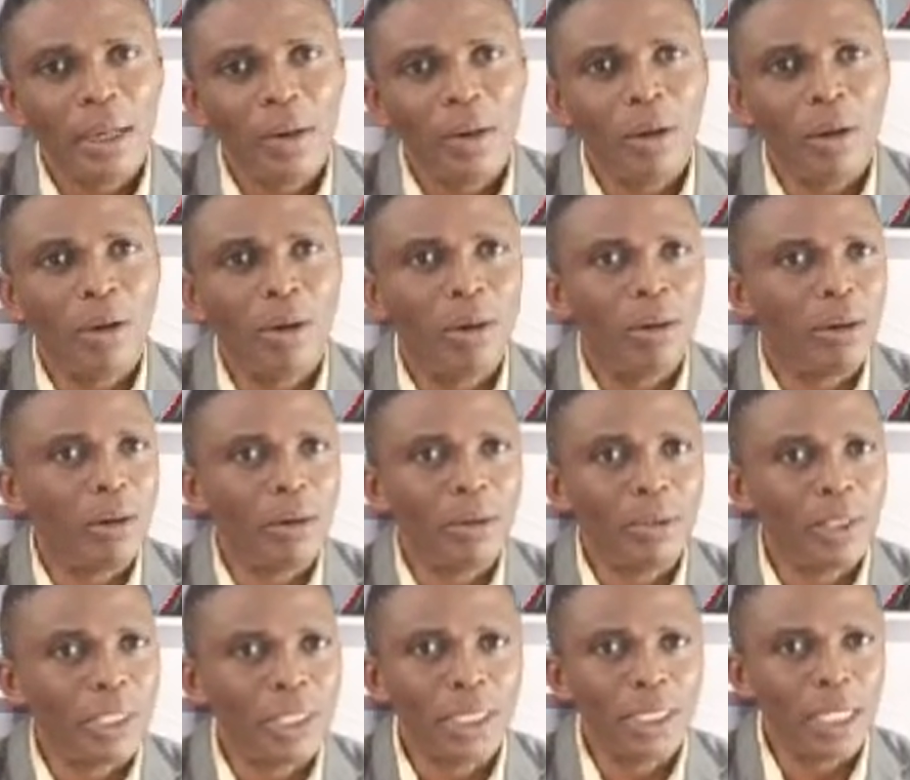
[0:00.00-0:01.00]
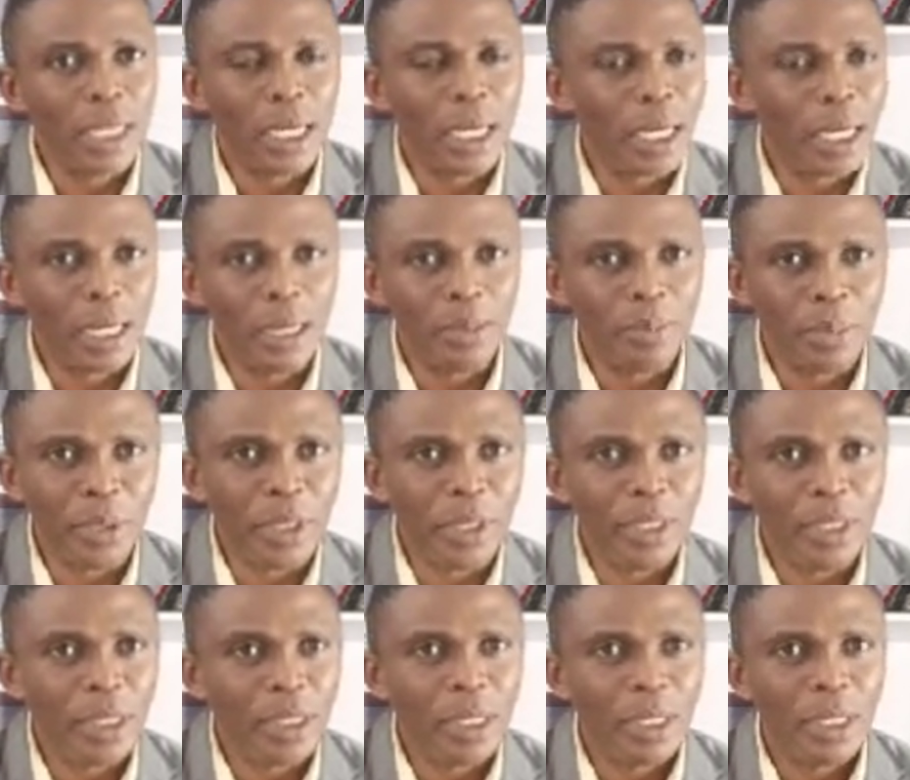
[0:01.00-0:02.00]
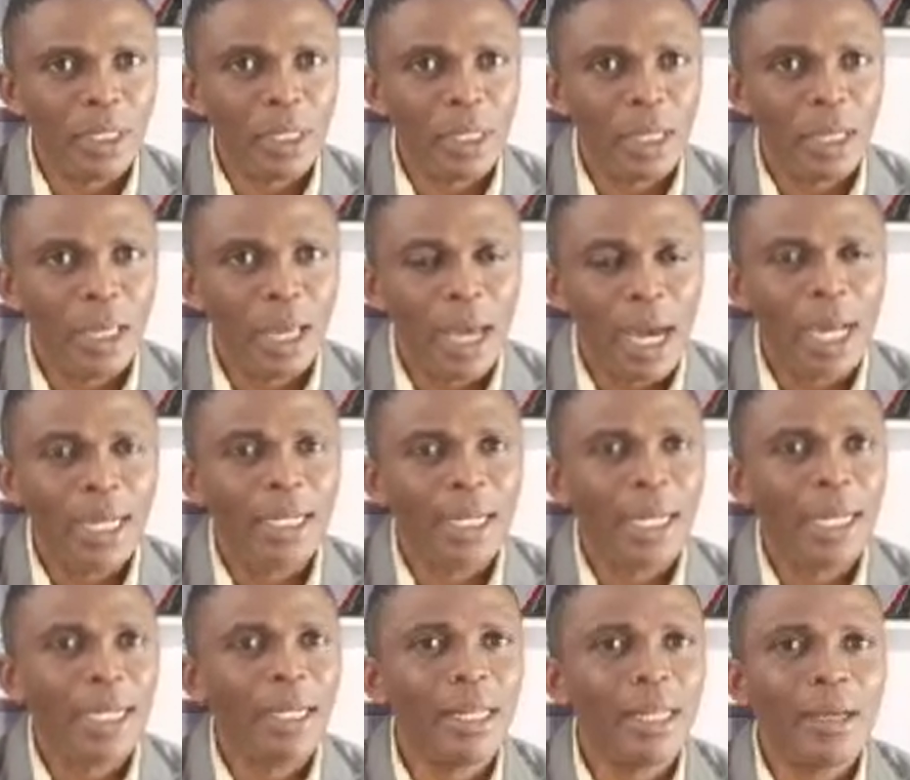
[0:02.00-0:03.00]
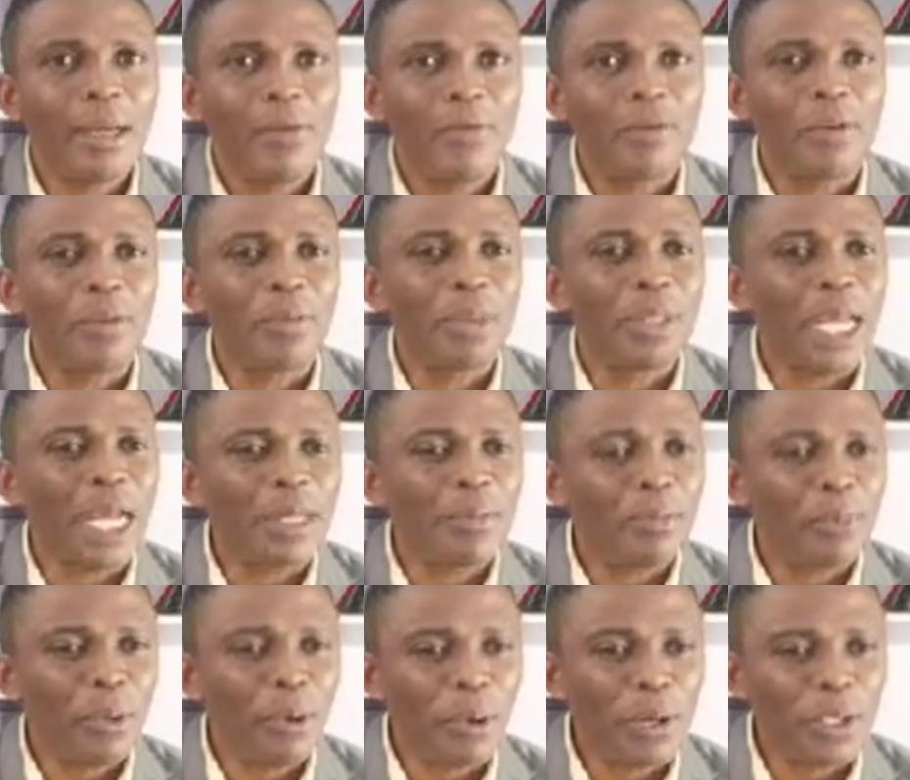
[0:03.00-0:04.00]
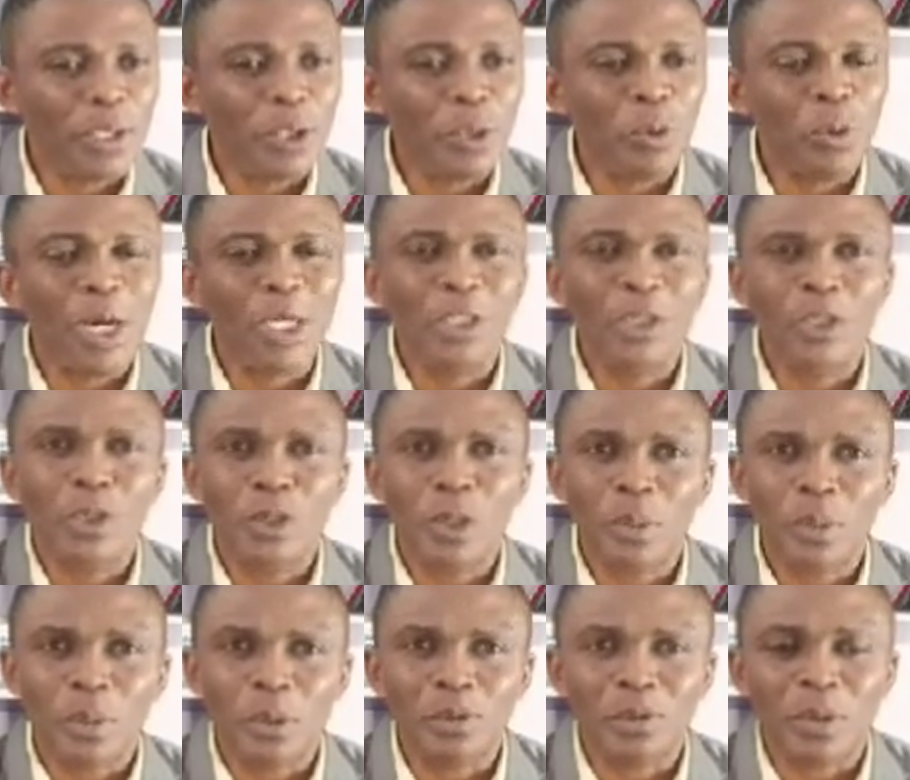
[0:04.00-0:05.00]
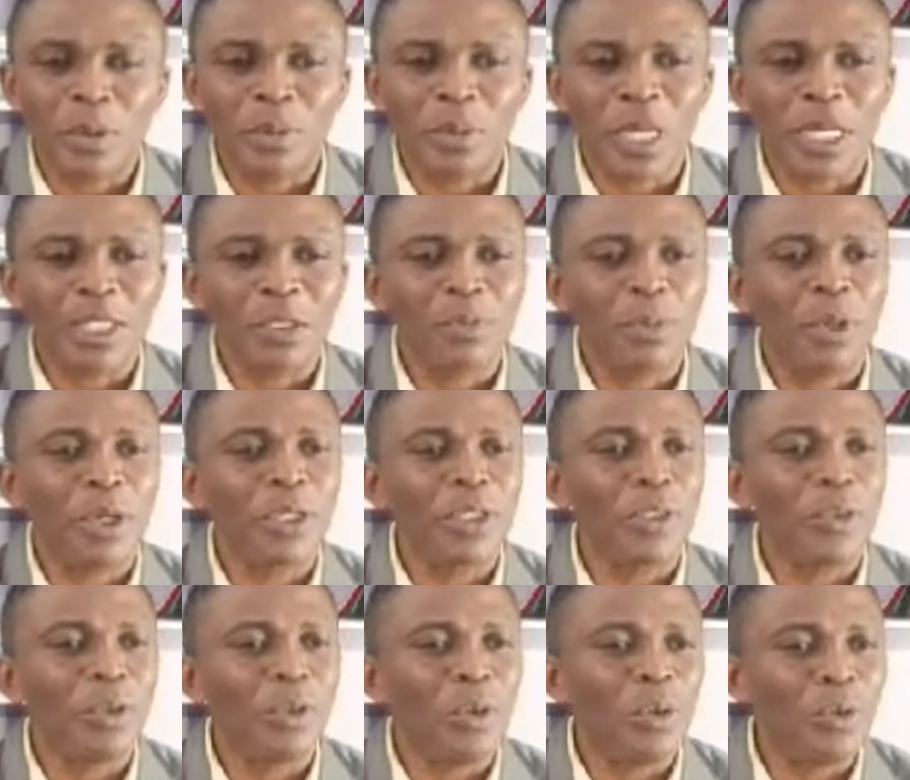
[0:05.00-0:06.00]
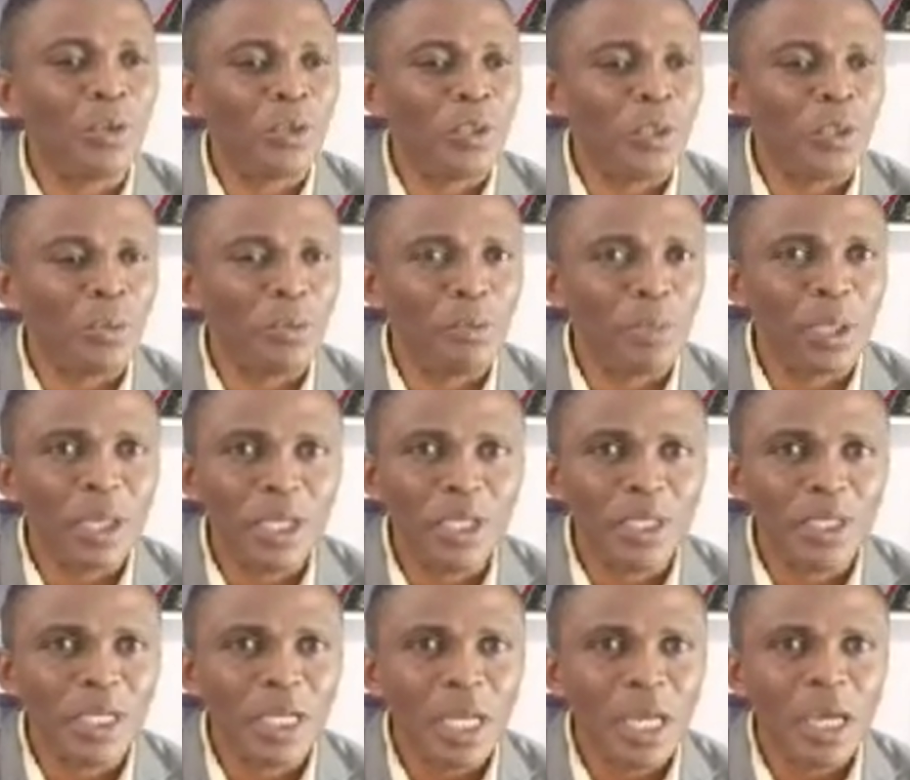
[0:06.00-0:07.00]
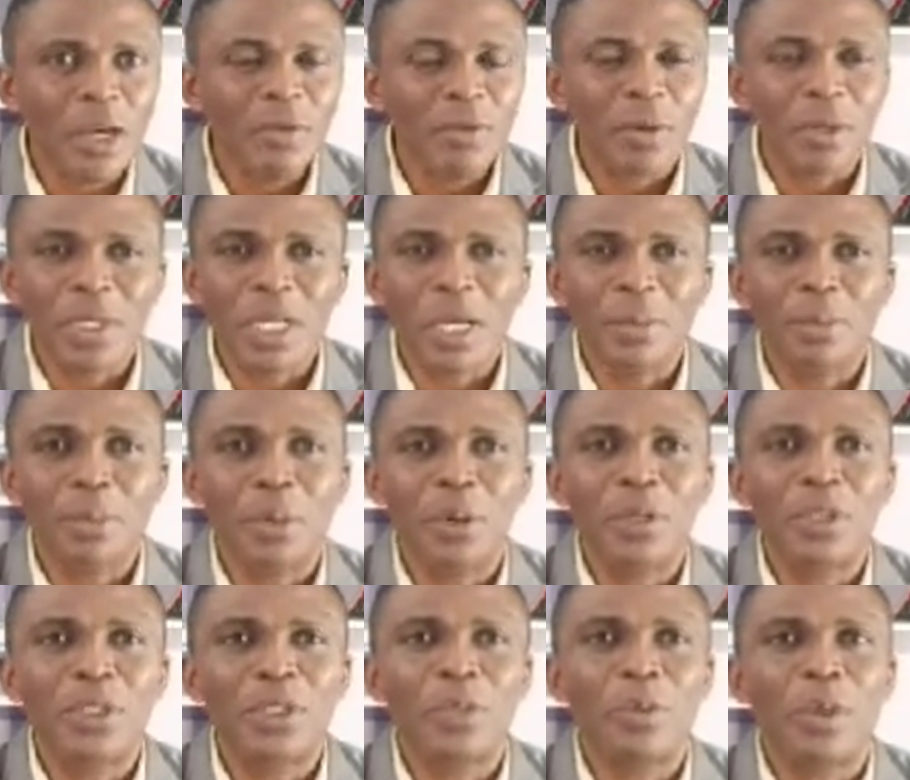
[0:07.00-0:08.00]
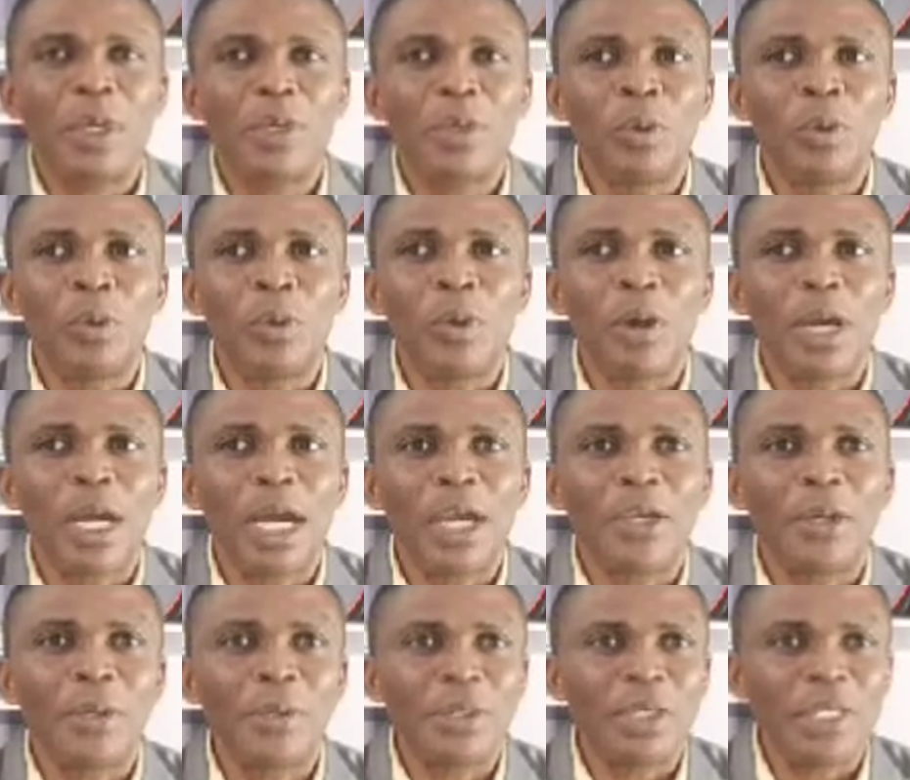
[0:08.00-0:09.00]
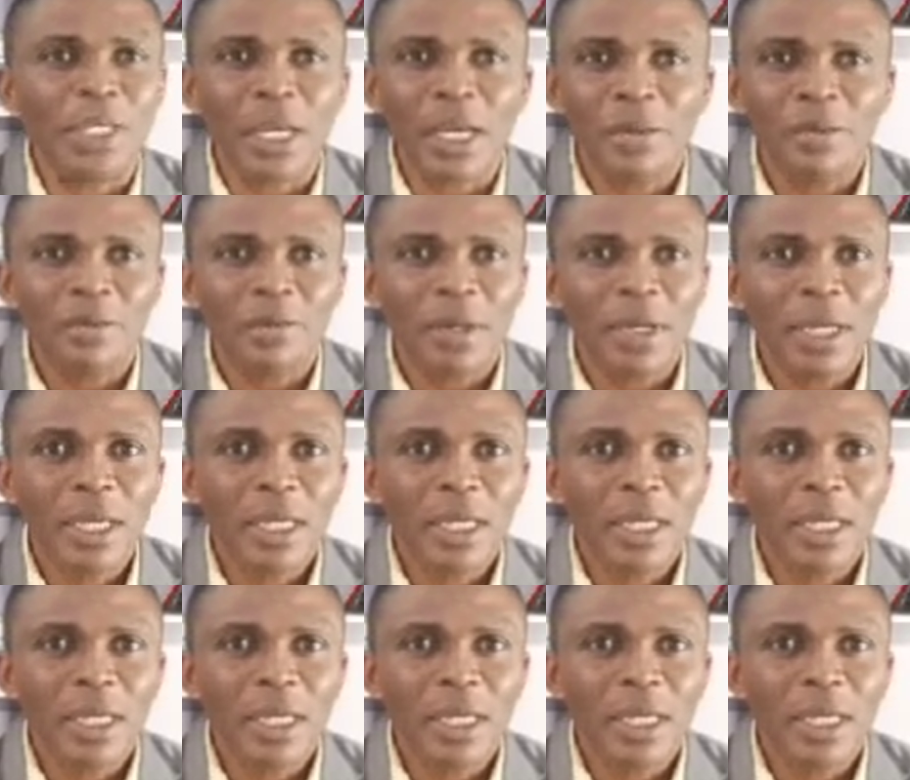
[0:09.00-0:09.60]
or Sister B, and then from that point you are troubled, from that point you lose your peace, from that point you are no longer yourself,